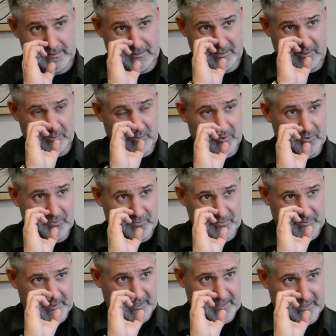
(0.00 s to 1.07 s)
the
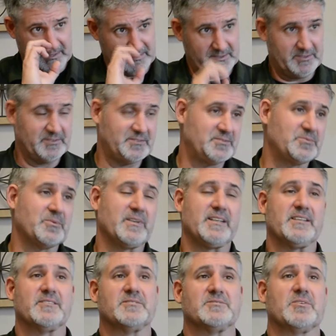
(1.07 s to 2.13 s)
roof is twenty
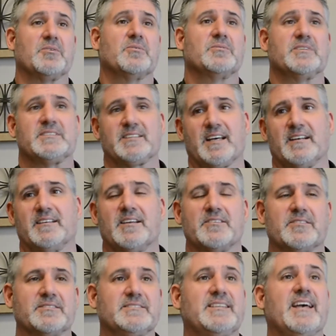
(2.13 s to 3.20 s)
years old. It's got
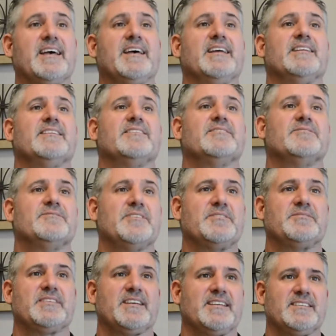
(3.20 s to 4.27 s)
another ten,
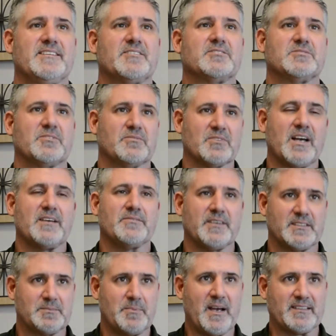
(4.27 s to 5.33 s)
fifteen years of life
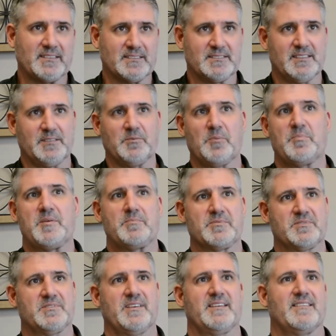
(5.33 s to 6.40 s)
expectancy. Well, people
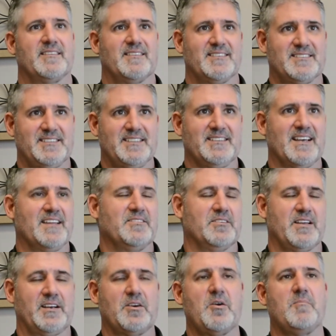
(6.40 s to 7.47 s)
say, see that, and
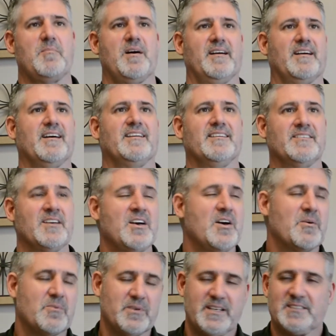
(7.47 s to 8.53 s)
they're like, oh my God. Uh,
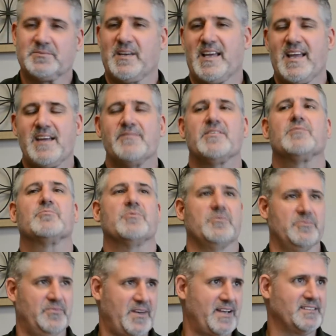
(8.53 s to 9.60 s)
well, guess what? Every
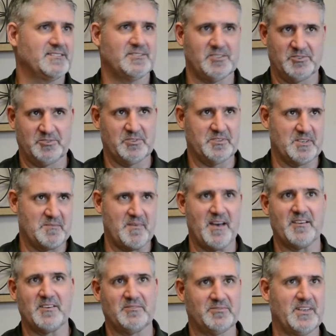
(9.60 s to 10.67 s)
roof has a certain
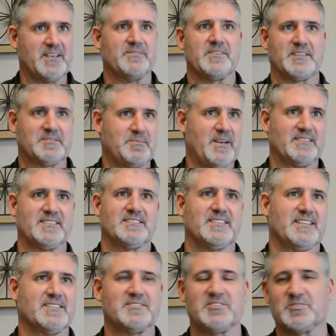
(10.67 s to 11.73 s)
amount of life
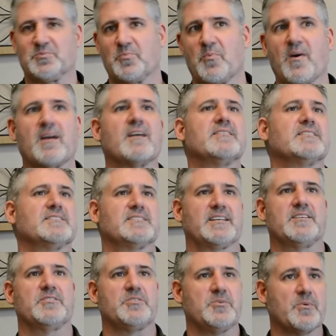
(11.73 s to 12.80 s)
expectancy. It's just where on the
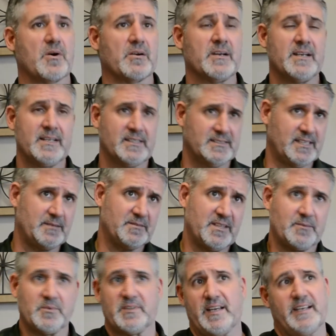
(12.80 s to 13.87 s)
scale you are. Same
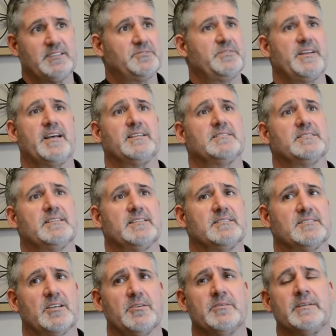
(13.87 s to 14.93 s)
thing with the H V A C.
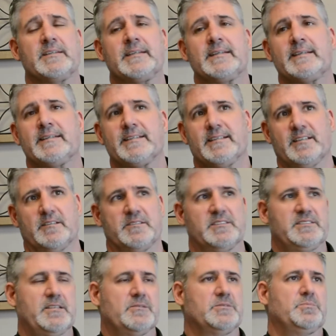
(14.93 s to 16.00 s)
So, you know, the
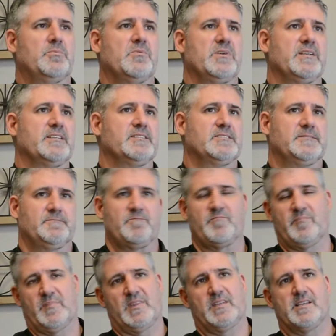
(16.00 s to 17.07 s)
seller's point is
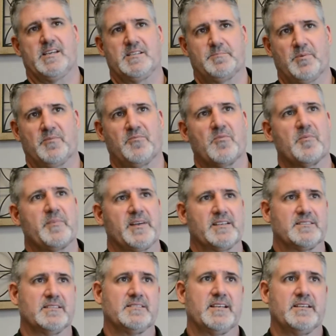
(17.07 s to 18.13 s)
it's performing
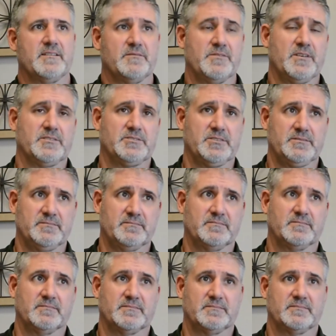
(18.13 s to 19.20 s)
its intended function.
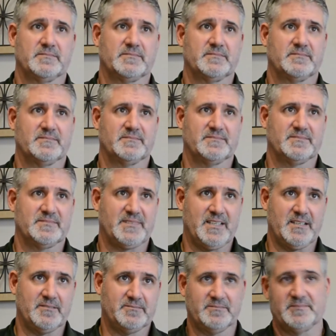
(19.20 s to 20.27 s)
You
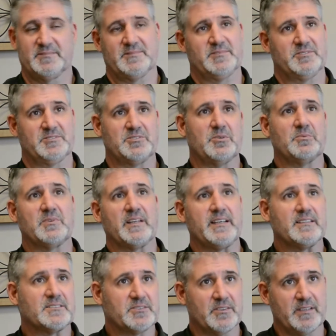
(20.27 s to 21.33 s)
know, there's no
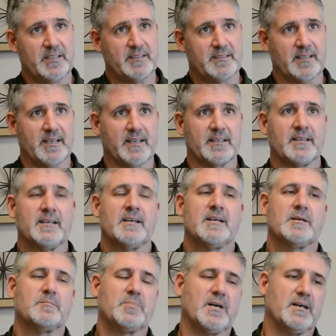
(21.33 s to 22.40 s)
leaks or anything,
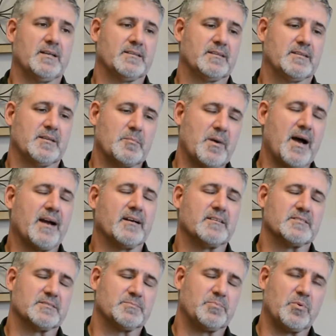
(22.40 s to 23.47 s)
but the
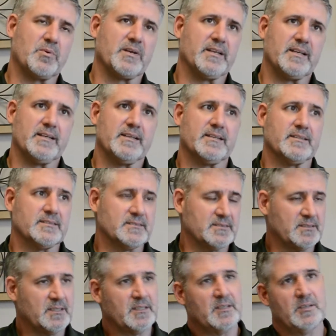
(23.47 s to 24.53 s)
buyer's point
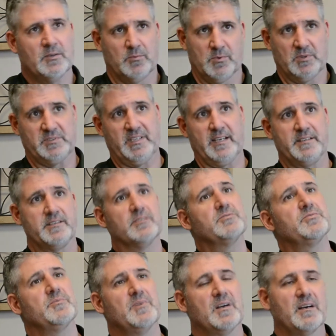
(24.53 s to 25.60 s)
is, well, ten years
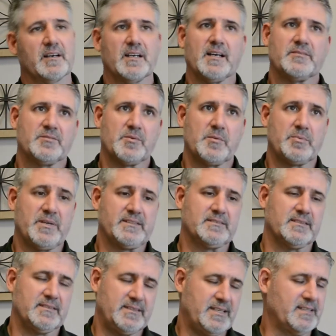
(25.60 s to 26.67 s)
from now, I'm going to have to replace
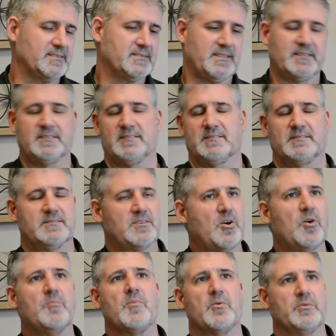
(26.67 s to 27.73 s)
it. Yes, that's
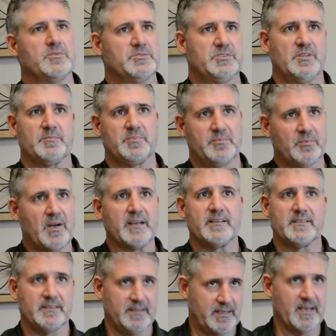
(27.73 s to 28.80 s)
homeownership, right?
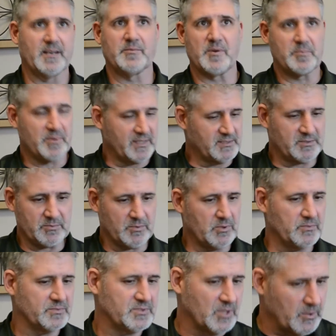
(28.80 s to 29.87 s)
You got to replace the
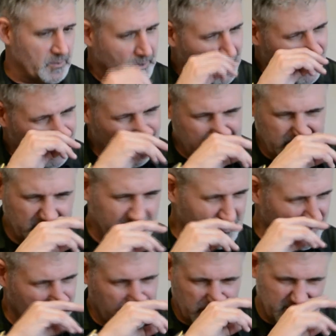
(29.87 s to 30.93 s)
roof. So it's just one
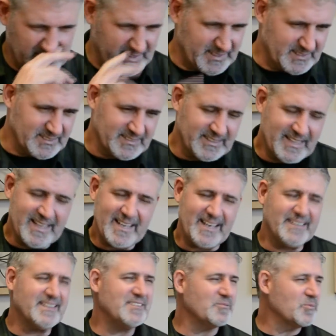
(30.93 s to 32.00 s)
of those things. And
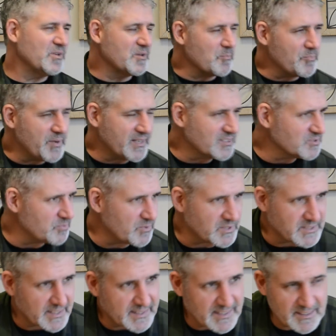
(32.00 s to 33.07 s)
then one of the biggest ones
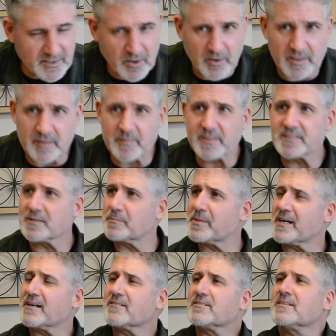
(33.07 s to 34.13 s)
I get in arguments
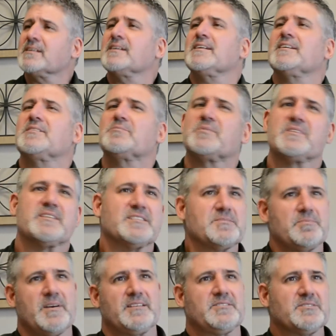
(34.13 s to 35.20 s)
about with
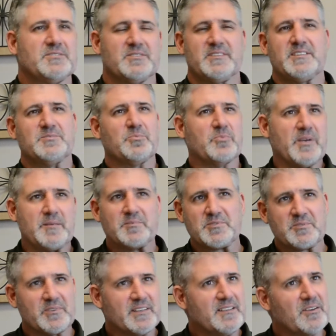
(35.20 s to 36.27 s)
inspectors are these weep
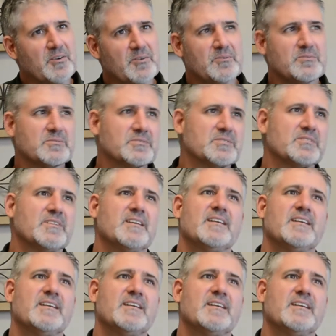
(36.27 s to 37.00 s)
screed holes.